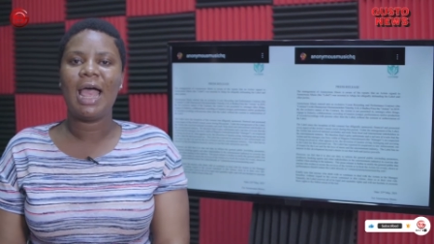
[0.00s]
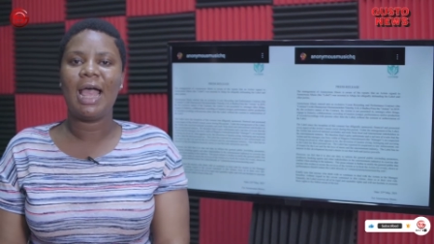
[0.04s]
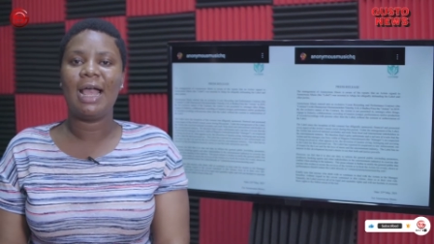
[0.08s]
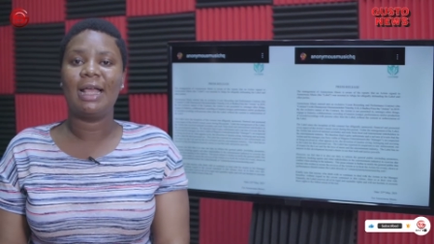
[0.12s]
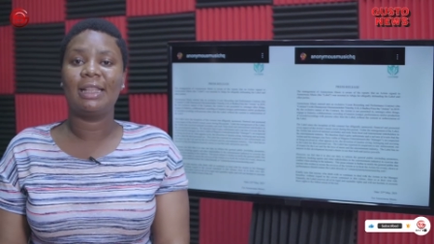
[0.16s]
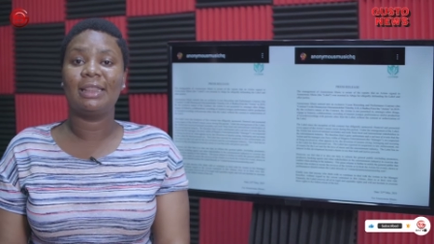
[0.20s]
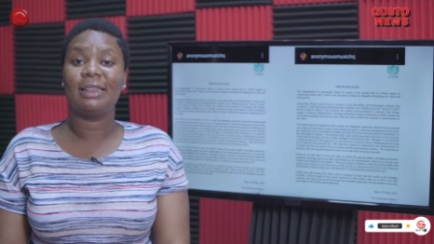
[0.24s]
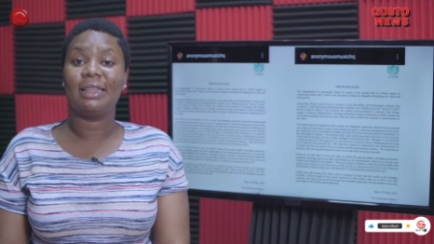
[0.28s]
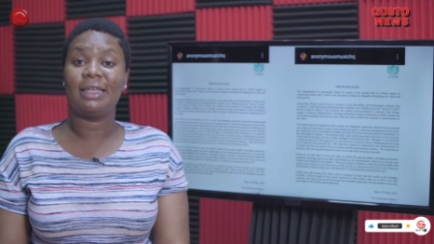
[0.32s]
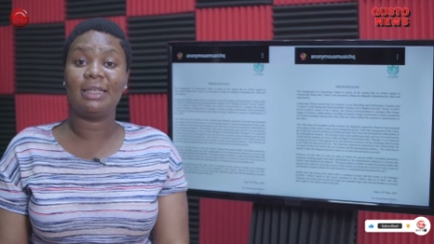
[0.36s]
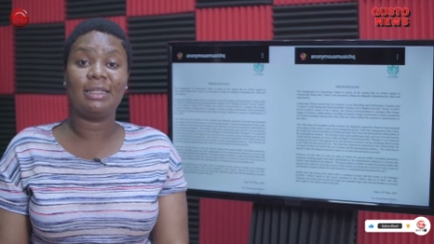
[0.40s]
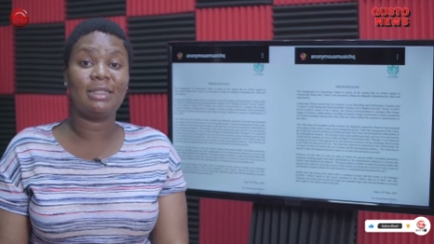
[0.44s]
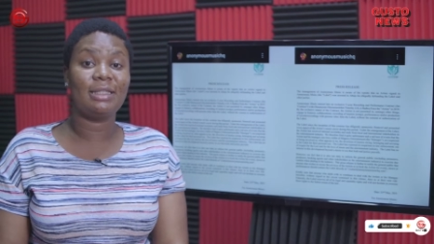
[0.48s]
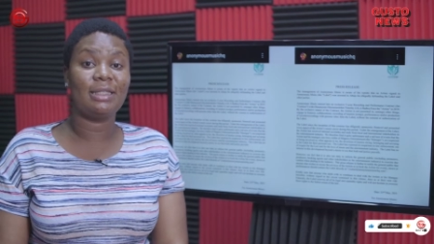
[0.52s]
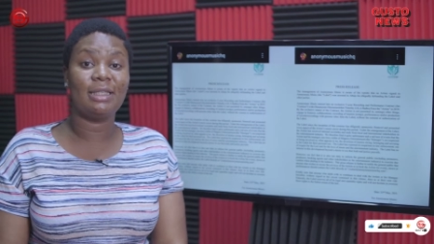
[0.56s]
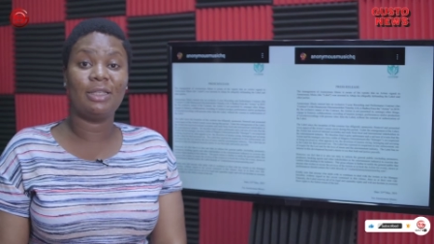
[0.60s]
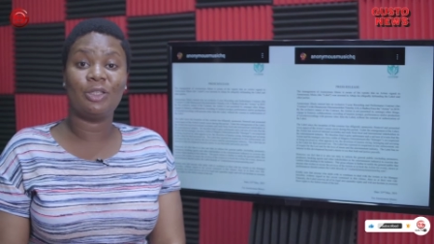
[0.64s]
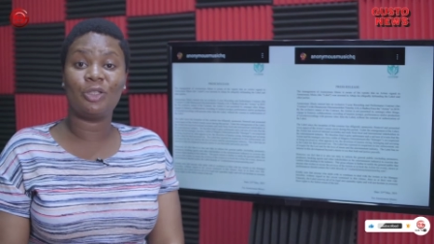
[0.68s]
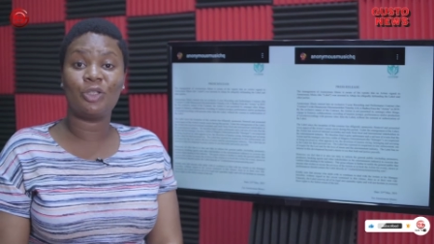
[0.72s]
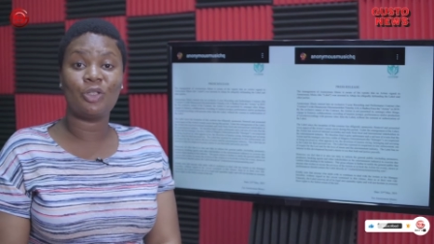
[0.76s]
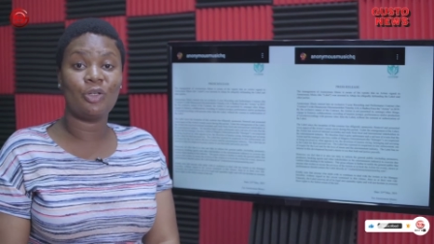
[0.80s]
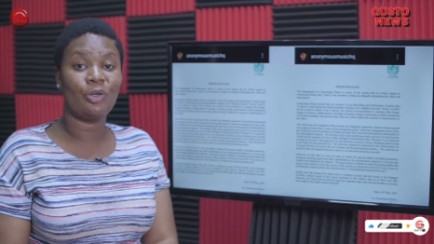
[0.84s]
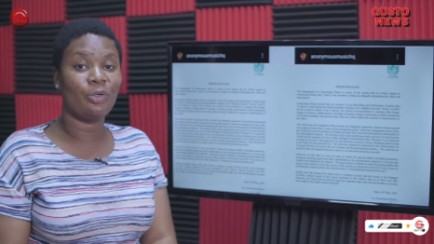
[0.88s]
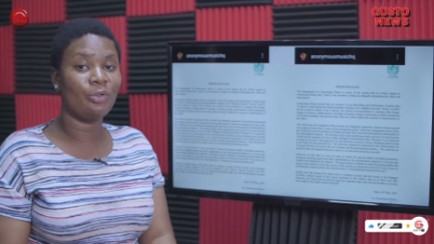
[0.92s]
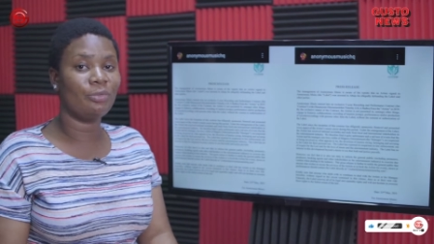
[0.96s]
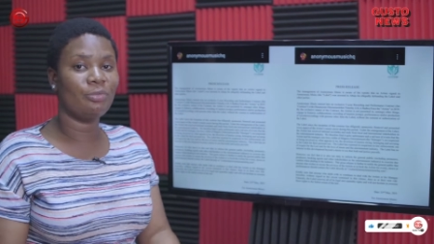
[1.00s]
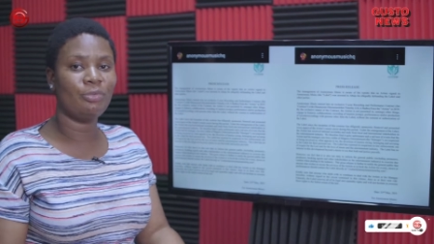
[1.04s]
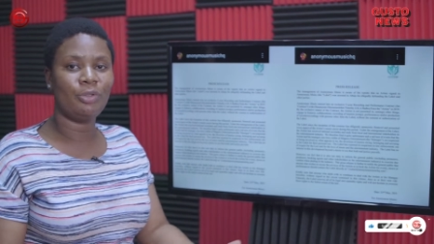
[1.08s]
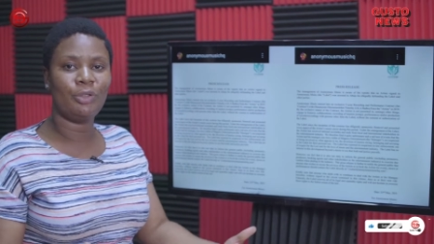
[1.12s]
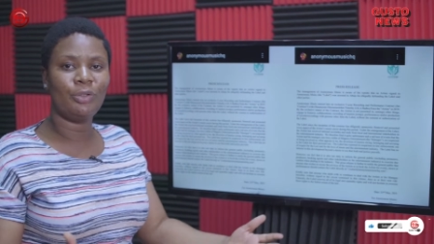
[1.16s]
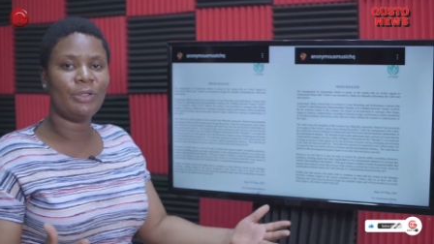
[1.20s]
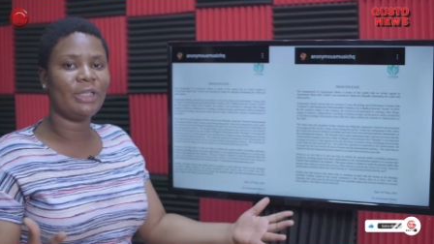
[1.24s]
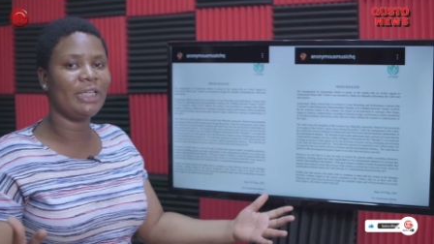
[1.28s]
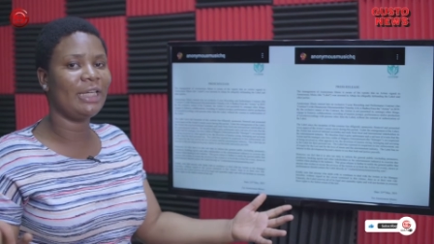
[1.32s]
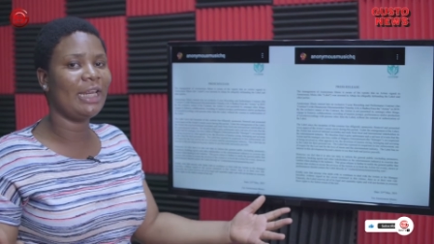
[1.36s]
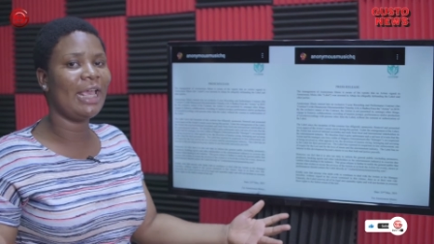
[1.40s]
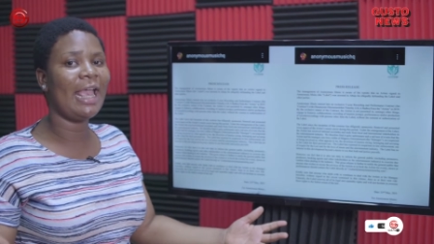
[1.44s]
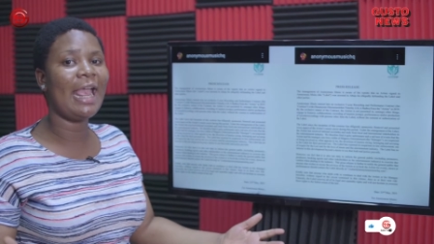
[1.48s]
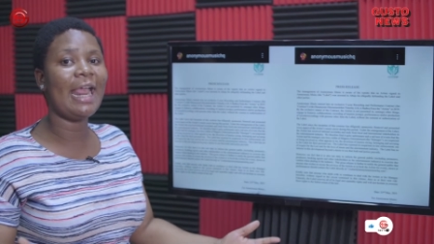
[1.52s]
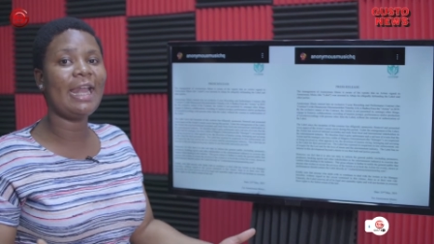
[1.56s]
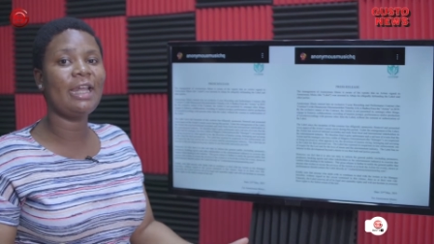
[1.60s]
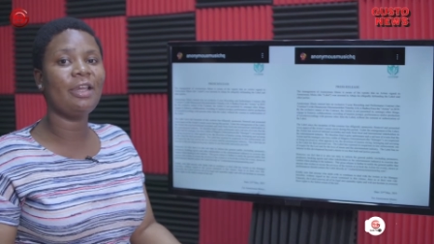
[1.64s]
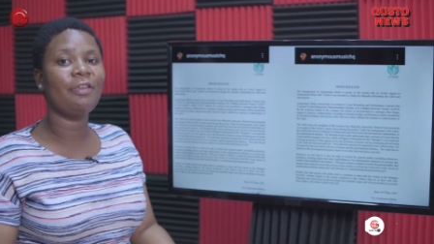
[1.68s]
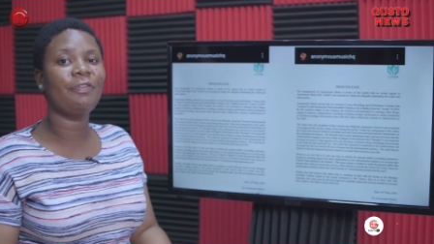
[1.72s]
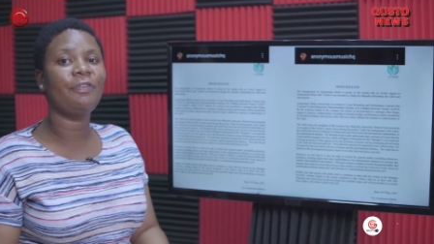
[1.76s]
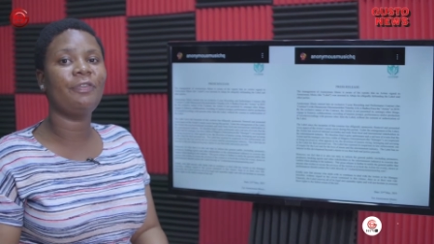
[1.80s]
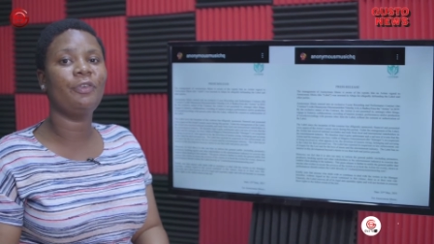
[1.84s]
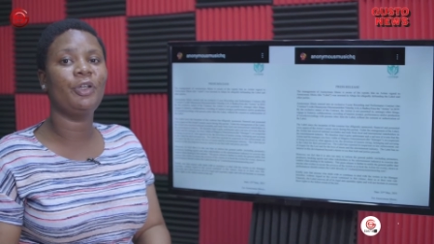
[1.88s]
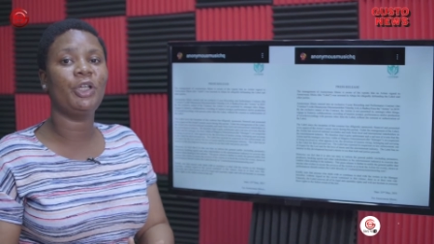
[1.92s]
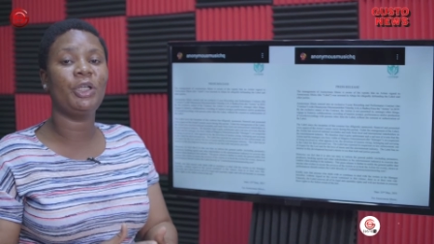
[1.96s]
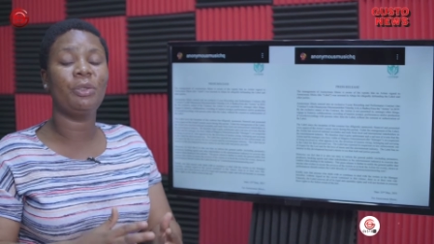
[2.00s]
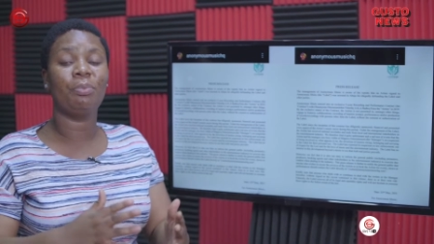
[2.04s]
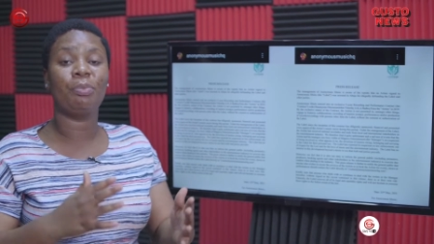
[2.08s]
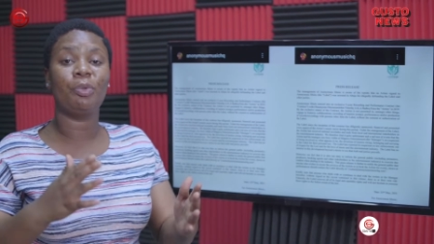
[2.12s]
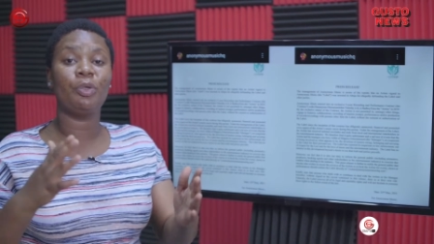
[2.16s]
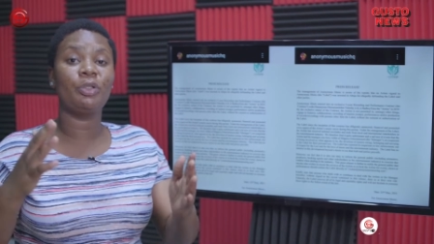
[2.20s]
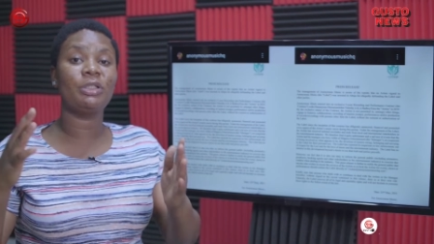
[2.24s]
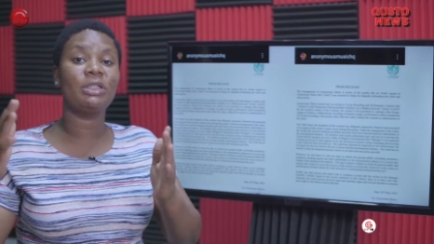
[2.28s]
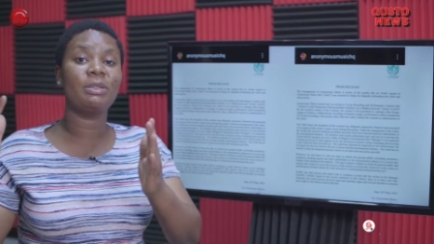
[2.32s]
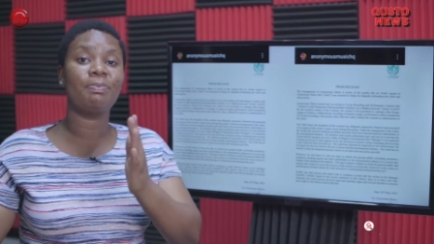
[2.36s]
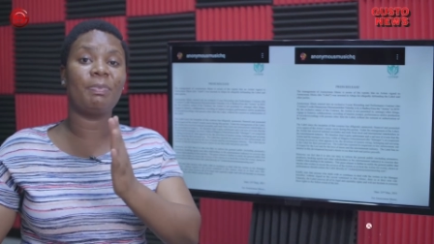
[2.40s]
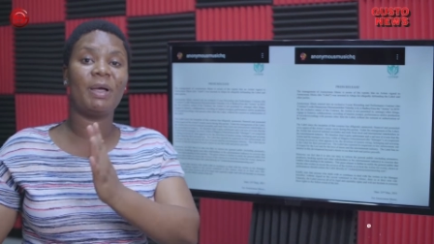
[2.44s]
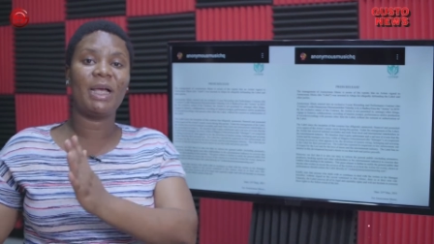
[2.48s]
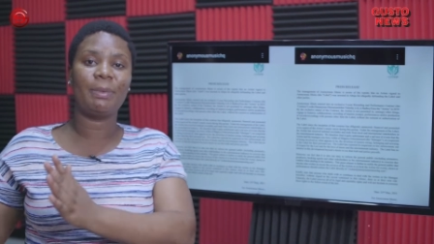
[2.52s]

and this is not looking any funny both